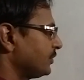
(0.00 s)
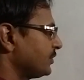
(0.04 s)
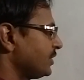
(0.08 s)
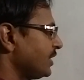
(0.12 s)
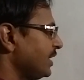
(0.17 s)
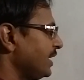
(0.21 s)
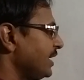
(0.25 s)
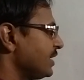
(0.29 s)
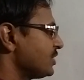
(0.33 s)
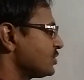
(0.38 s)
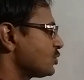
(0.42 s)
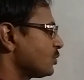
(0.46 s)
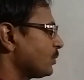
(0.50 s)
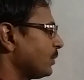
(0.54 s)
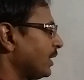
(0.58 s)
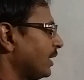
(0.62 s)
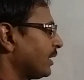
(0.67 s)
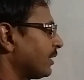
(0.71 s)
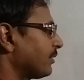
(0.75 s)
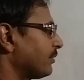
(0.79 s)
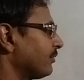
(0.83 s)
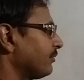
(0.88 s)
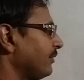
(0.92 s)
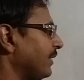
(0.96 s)
3 raised to
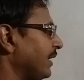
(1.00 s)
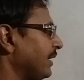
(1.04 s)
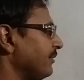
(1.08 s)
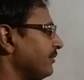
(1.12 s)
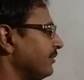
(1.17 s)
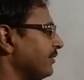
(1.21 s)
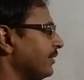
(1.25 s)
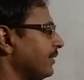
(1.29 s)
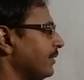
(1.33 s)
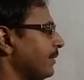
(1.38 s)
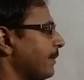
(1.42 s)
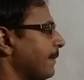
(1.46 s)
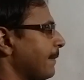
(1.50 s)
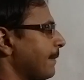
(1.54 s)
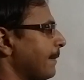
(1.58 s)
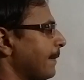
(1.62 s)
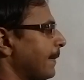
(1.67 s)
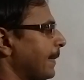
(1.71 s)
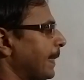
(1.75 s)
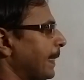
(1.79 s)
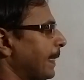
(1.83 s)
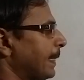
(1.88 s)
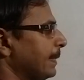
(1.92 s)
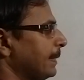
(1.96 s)
power 5.
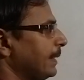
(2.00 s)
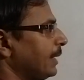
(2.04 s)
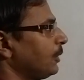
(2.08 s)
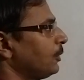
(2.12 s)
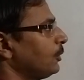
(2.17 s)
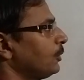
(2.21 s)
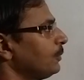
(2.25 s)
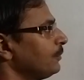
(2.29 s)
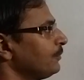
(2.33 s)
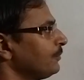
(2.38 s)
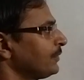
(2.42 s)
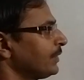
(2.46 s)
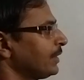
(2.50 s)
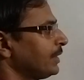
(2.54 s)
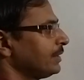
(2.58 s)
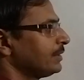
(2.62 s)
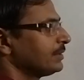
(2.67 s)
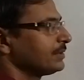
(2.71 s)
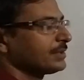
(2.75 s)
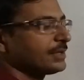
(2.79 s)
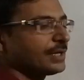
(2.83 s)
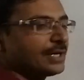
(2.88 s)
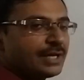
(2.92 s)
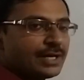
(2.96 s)
Now
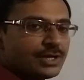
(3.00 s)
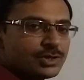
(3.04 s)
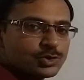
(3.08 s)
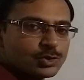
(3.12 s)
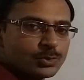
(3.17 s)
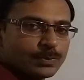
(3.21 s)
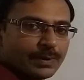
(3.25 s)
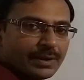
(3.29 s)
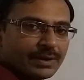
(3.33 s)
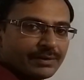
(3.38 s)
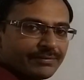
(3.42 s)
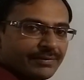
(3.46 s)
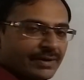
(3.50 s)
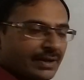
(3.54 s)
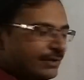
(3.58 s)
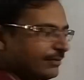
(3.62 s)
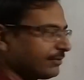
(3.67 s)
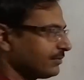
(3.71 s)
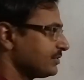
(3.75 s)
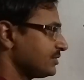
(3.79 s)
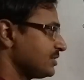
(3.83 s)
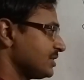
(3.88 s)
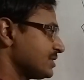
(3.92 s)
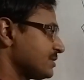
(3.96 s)
3 raised to power
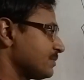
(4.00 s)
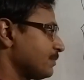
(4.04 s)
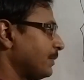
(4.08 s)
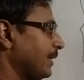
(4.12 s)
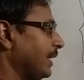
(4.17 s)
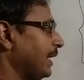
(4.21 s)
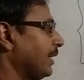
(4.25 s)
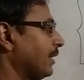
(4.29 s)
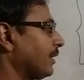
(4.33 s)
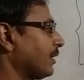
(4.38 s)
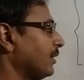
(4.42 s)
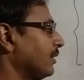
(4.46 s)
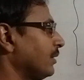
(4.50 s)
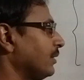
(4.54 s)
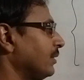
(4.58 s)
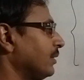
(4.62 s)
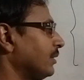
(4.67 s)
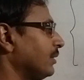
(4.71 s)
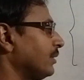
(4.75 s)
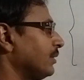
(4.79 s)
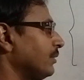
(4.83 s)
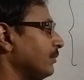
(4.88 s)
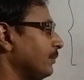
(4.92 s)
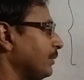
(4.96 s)
5, just break,
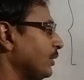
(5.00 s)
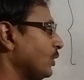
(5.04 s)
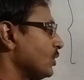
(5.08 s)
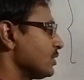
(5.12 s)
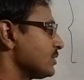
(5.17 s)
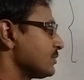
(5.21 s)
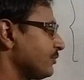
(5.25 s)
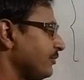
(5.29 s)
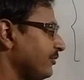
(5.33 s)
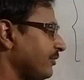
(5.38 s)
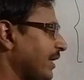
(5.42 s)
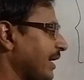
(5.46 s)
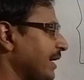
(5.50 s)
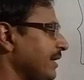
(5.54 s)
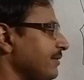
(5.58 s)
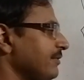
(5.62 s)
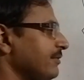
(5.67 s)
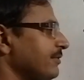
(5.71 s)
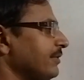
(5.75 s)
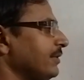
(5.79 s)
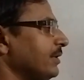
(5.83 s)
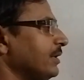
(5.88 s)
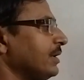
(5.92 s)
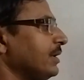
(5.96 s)
because
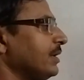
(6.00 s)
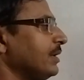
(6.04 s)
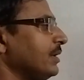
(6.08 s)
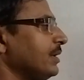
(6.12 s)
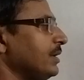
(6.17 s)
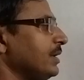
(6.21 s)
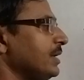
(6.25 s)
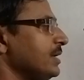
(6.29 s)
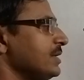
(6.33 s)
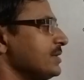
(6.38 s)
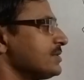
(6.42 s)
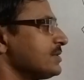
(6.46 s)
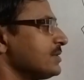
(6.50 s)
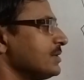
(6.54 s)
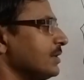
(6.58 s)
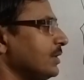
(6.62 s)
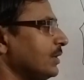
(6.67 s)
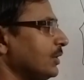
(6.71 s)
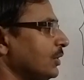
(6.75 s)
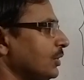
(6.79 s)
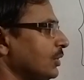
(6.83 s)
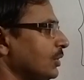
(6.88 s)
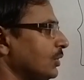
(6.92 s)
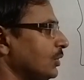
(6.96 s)
5 is
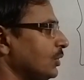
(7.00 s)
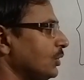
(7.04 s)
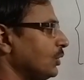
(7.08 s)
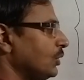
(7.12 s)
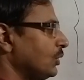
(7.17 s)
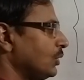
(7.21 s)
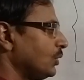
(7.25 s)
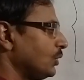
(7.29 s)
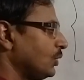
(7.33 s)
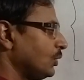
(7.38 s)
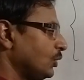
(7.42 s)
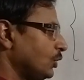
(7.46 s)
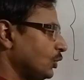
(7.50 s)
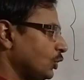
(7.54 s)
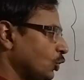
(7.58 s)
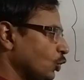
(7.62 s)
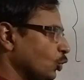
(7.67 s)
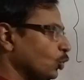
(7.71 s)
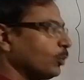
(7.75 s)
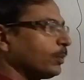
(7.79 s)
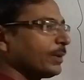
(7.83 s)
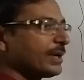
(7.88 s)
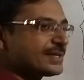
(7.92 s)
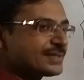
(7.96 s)

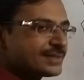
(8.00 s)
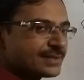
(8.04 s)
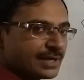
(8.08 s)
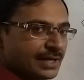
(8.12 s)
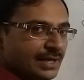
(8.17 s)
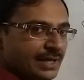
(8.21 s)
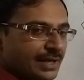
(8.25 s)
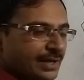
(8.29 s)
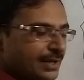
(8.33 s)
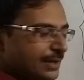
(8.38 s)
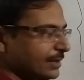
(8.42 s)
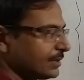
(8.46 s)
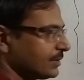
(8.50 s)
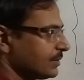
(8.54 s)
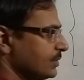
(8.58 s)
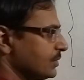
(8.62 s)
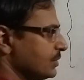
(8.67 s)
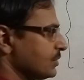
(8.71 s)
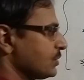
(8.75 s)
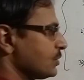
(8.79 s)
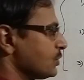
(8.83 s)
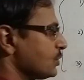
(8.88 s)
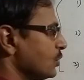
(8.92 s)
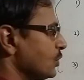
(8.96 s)
2 plus 3.
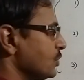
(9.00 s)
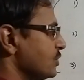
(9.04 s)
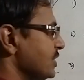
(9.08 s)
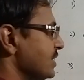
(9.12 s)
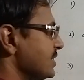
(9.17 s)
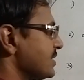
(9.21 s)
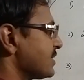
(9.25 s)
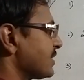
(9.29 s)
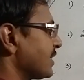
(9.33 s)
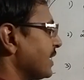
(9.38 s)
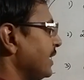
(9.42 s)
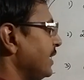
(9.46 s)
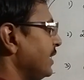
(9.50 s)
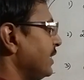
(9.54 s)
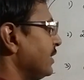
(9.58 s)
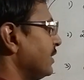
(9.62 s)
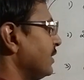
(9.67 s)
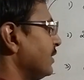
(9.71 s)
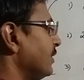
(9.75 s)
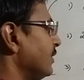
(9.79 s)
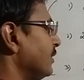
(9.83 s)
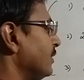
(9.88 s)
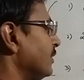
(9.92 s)
So just write